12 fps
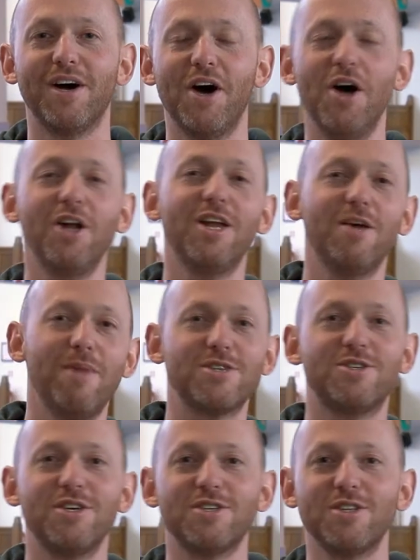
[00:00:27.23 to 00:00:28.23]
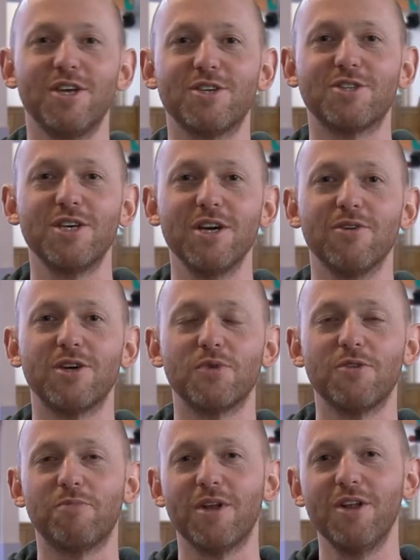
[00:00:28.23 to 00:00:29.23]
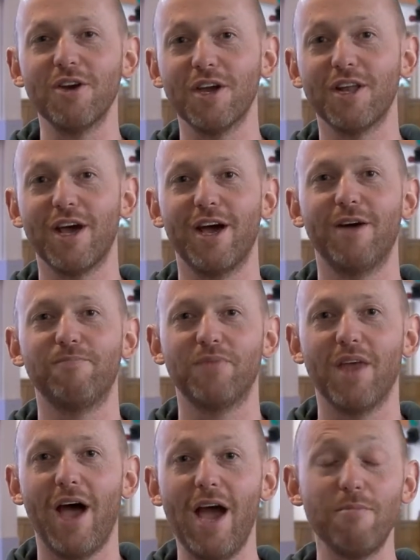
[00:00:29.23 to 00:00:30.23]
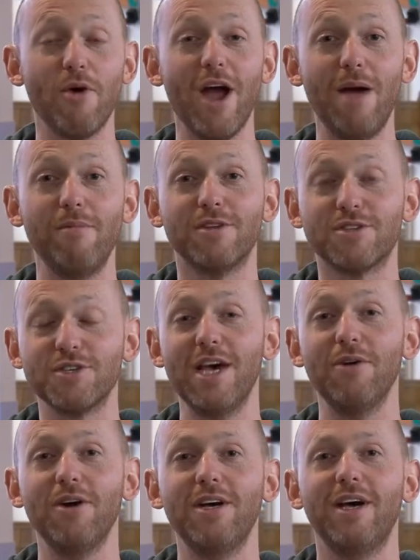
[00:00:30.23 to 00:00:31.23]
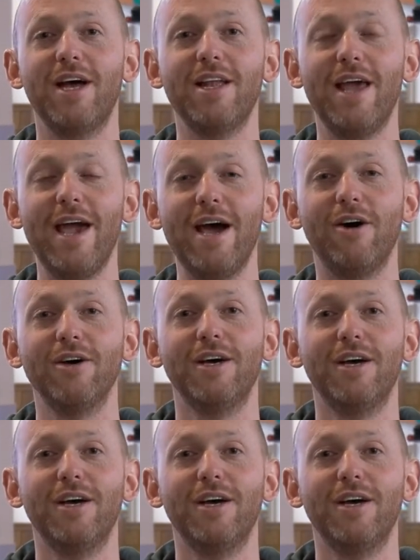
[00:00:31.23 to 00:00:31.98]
earlier messages in this series, we've been looking at Abraham and Sarah and how